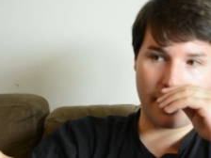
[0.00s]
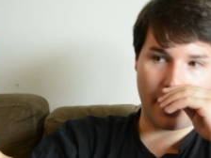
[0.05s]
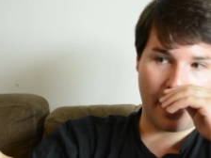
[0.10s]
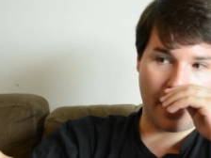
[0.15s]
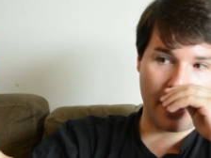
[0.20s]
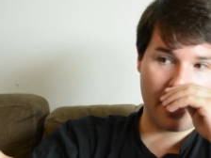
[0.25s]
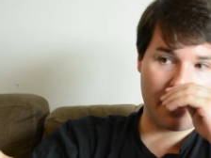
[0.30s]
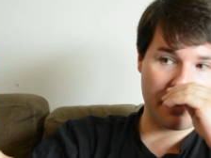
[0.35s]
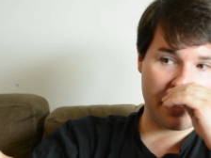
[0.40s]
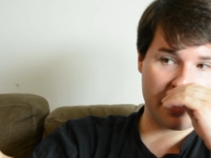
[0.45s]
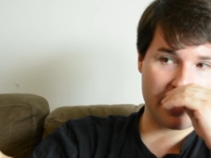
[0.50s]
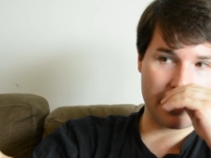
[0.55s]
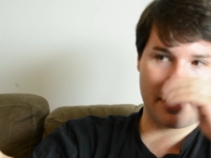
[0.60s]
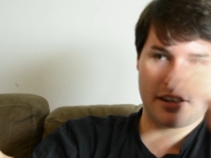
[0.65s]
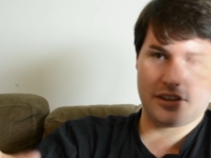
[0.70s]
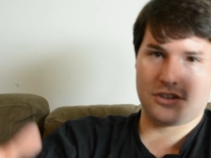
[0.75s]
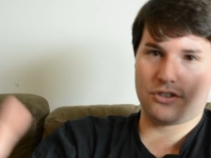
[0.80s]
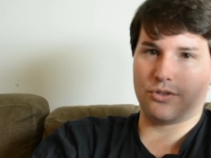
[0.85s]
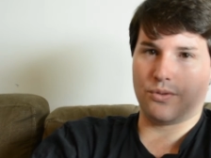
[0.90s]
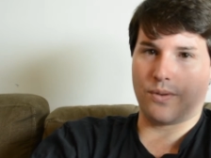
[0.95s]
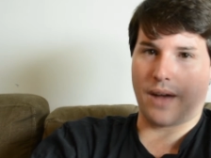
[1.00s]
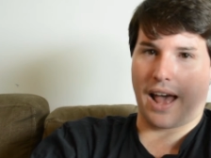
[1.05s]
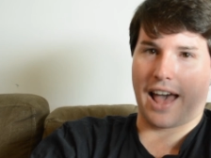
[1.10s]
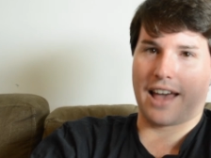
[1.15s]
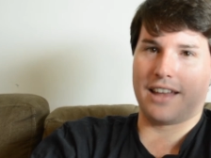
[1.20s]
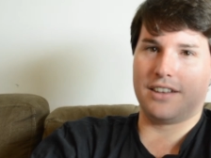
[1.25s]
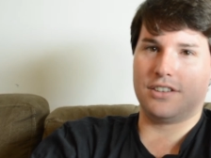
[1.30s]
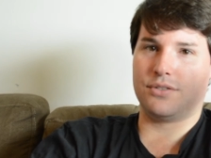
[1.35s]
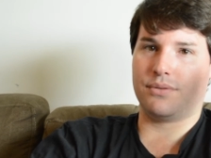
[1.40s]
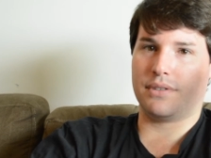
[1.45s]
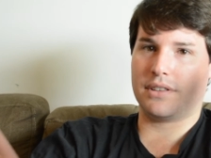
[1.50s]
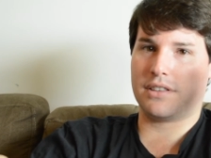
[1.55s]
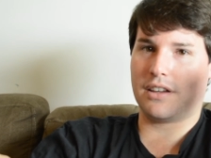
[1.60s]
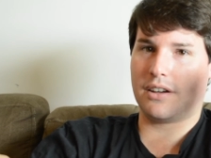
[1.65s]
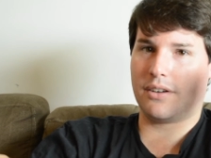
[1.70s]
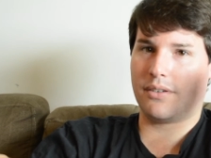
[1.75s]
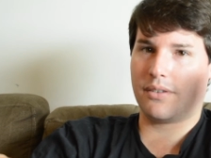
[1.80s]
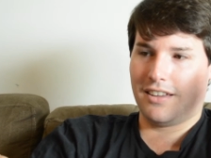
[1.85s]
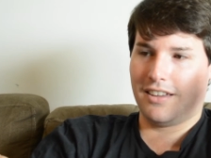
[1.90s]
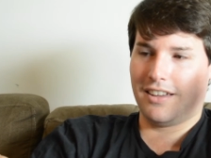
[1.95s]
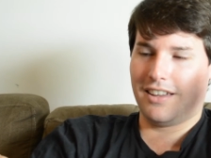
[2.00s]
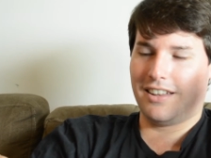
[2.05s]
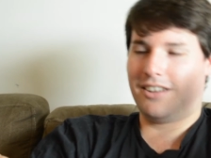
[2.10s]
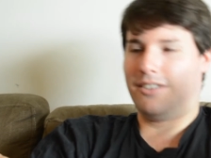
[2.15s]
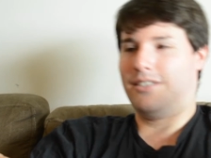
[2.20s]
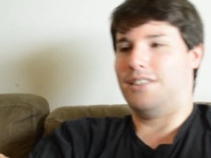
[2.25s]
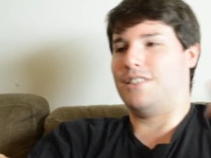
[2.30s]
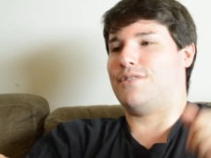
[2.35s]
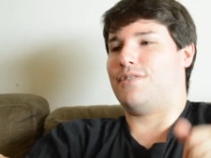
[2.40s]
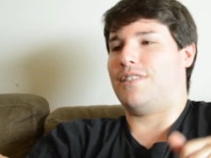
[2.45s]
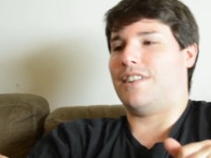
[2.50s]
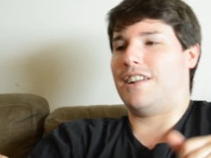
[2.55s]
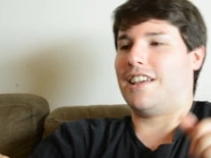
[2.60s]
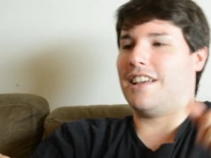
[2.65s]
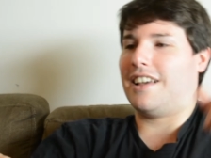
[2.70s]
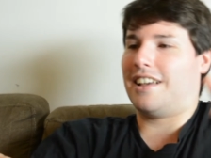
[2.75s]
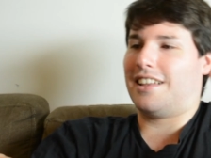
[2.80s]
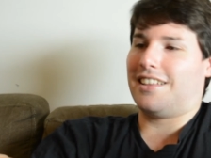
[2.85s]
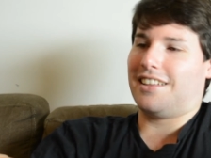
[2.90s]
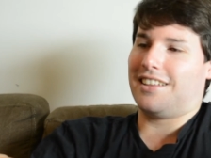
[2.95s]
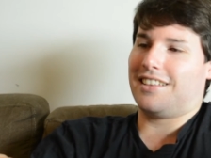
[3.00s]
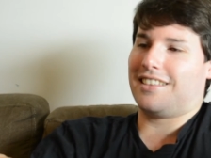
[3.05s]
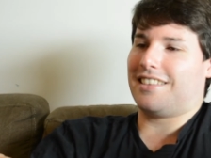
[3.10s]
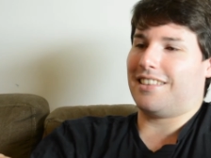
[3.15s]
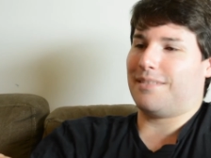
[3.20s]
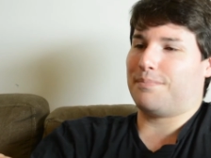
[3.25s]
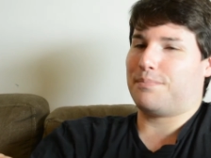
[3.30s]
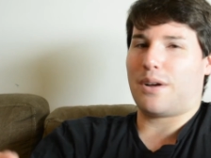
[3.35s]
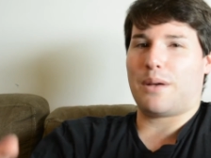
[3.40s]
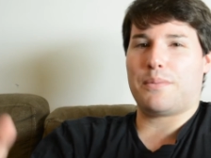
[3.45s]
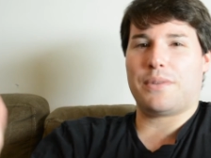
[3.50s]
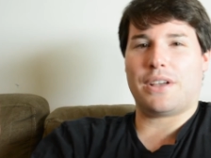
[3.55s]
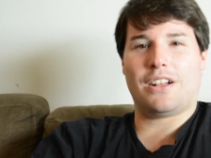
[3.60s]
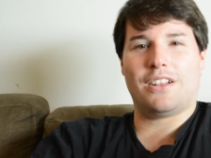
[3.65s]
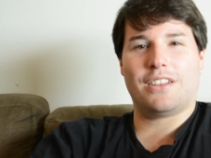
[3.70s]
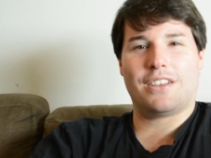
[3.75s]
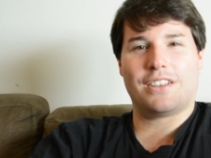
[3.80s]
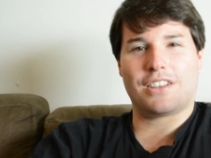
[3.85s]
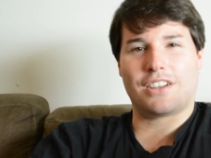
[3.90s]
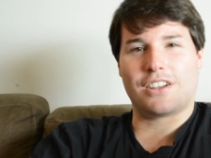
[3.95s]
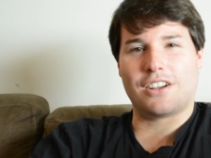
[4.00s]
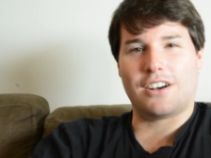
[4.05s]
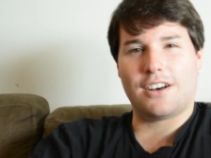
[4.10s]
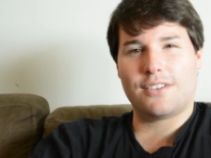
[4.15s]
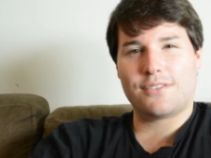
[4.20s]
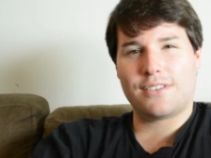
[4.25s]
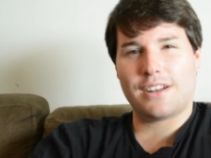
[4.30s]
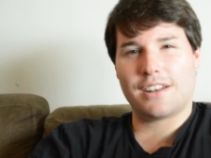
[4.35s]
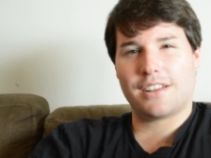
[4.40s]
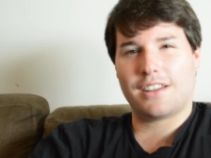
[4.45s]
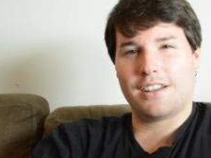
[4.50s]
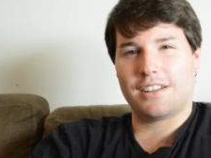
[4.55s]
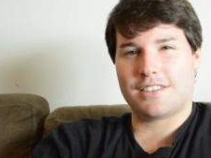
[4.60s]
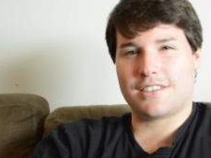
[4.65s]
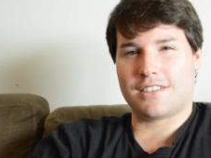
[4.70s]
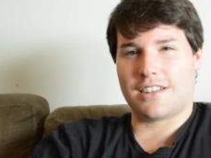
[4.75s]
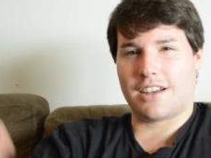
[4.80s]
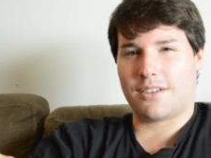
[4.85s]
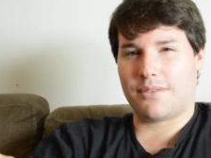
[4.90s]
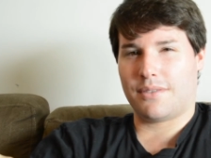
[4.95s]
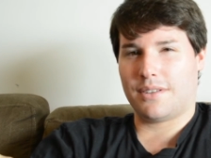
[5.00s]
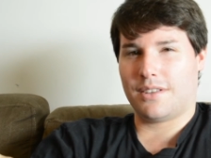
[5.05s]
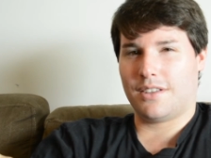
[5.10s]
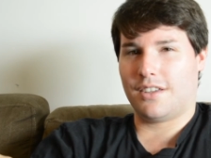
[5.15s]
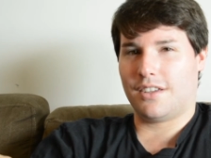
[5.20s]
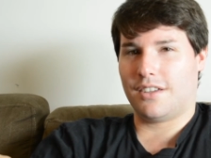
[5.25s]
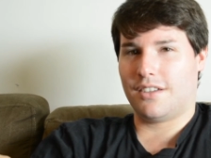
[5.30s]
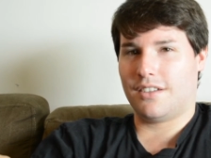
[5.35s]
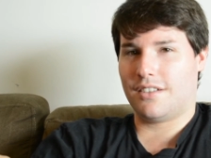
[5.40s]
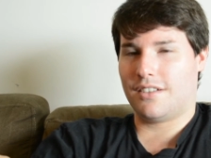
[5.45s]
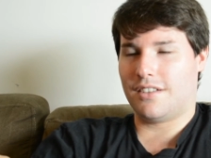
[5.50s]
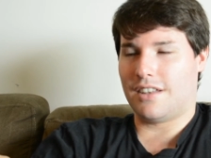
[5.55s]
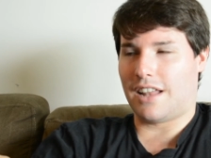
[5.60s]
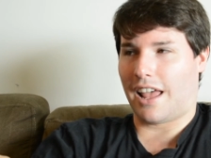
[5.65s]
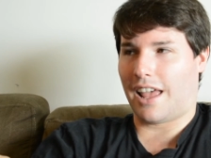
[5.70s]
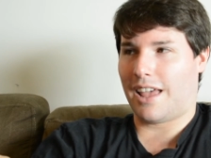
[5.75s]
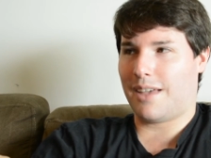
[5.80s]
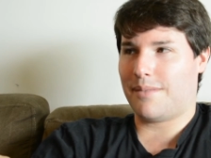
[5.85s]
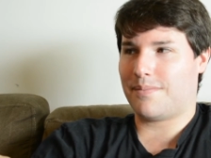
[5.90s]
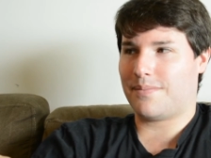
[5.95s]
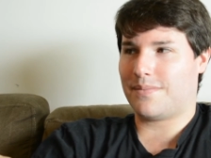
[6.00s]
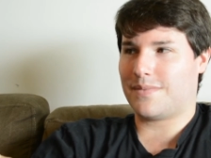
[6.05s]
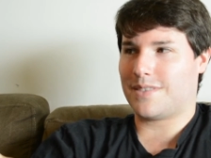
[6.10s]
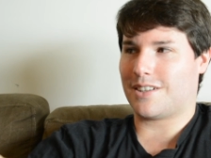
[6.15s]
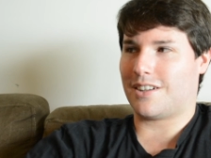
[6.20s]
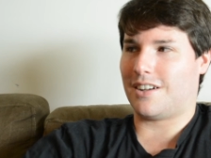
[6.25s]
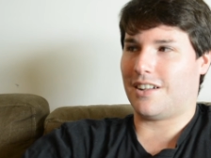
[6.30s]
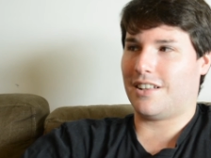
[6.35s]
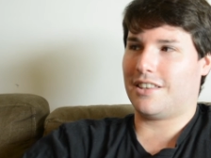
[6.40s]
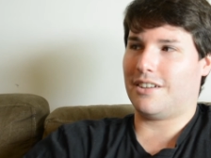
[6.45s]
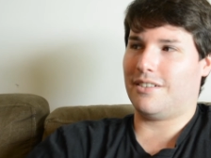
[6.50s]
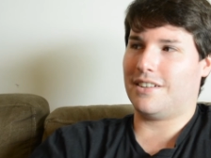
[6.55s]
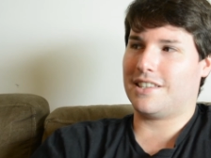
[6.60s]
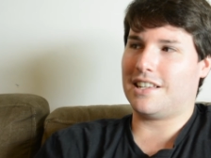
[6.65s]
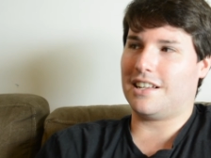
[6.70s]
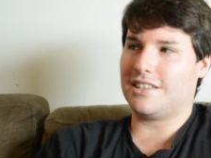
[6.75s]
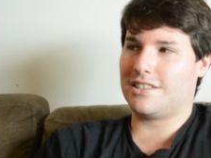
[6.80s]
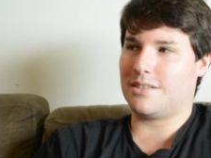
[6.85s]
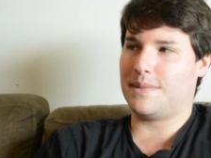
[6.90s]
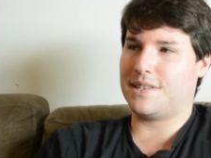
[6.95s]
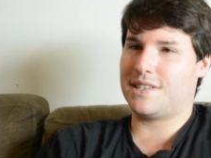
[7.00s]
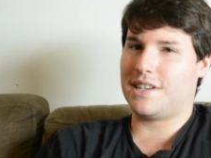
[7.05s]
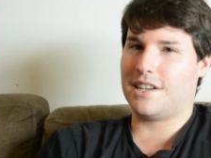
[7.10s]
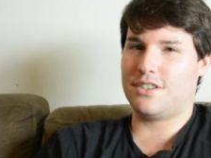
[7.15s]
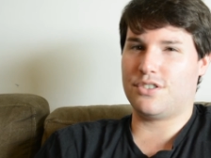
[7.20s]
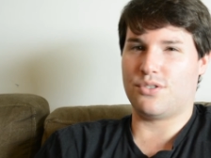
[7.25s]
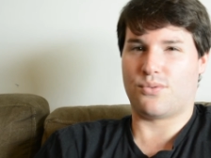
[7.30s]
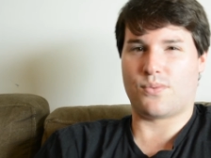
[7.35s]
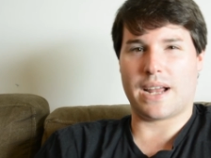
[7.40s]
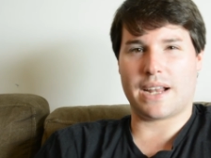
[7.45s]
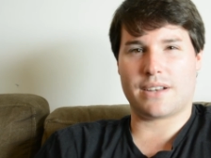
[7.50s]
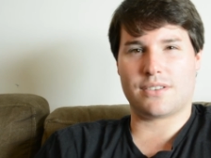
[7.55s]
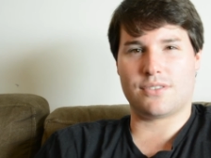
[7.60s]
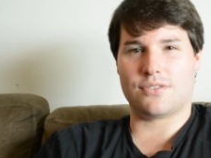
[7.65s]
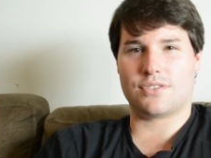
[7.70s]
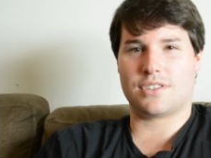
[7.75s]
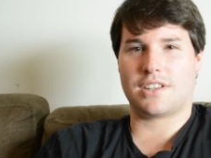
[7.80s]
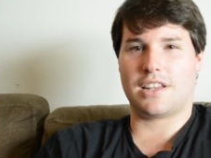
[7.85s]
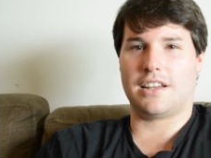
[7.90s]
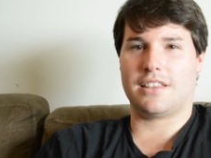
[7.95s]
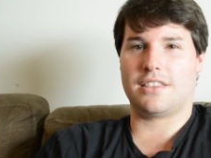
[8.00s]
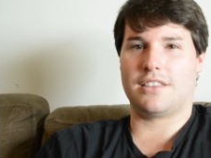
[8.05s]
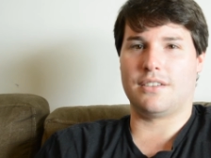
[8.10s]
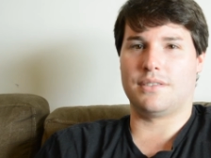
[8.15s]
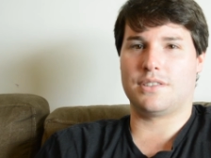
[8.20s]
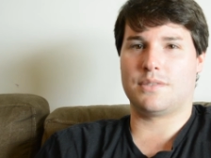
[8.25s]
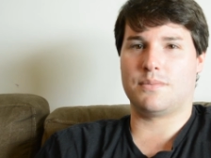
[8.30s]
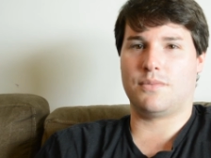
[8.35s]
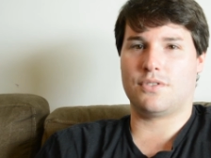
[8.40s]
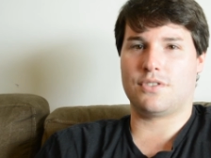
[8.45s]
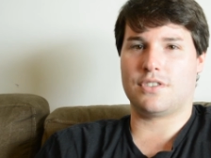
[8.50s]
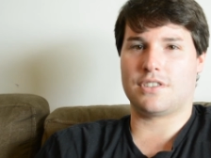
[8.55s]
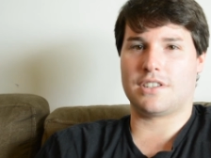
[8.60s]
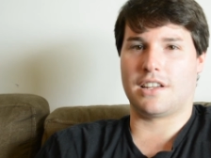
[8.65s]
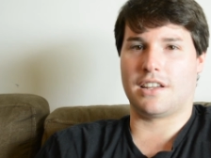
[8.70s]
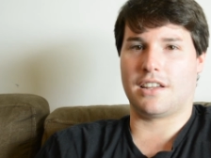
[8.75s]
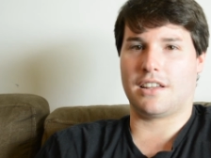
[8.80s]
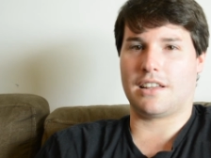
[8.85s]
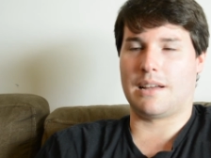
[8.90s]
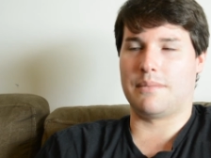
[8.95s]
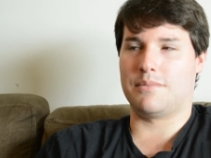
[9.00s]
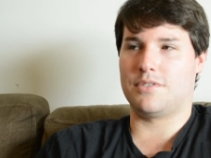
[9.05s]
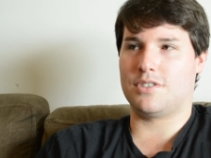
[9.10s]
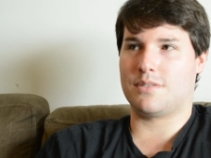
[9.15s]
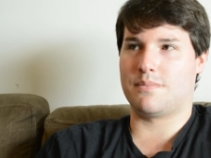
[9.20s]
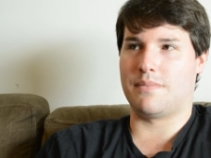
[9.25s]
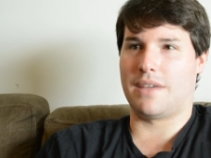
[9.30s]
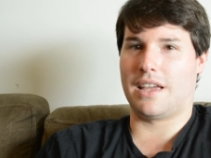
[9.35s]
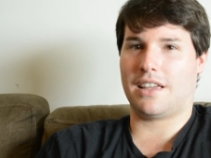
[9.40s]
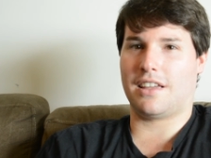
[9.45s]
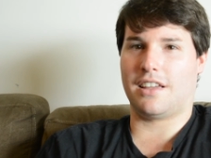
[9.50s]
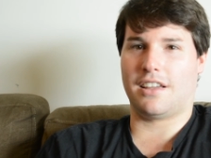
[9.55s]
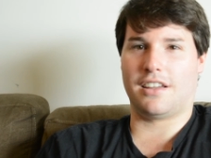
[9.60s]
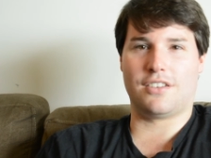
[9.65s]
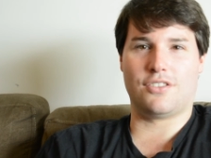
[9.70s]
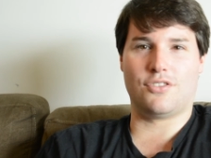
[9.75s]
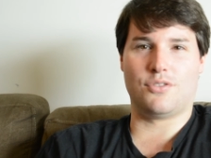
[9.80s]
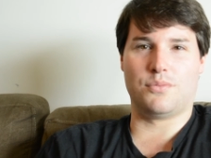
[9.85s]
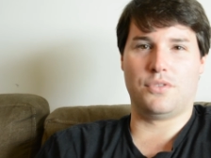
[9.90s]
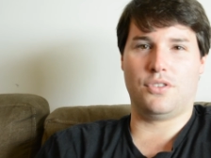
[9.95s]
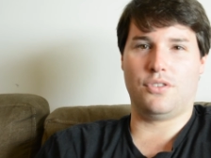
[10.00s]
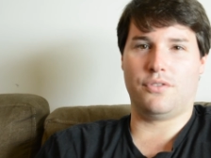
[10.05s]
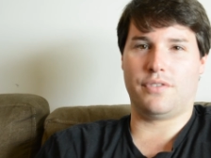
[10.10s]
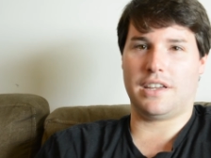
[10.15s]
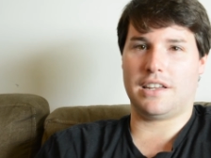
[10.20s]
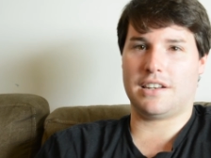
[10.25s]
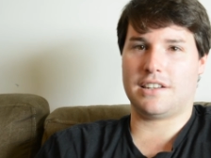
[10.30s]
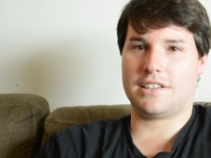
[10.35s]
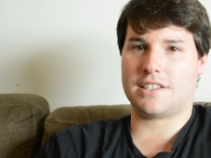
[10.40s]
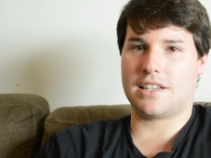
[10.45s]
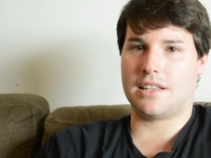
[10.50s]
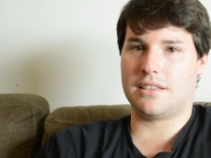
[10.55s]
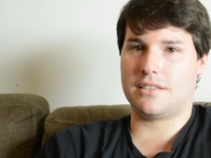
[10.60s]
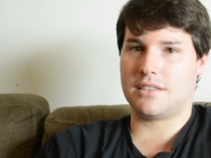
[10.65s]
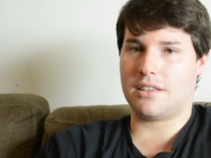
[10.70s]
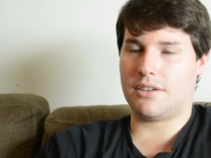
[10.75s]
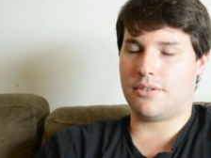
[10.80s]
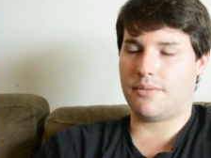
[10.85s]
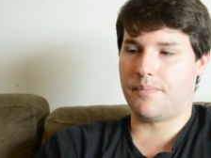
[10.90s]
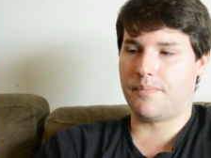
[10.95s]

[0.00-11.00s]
And I'm excited to add to it, though. It's funny, probably calling it the Conrad Cut's not really a good name to call it, though. It's not so much a director's cut, though. It's more just like I'm just making a new movie, in a sense, though.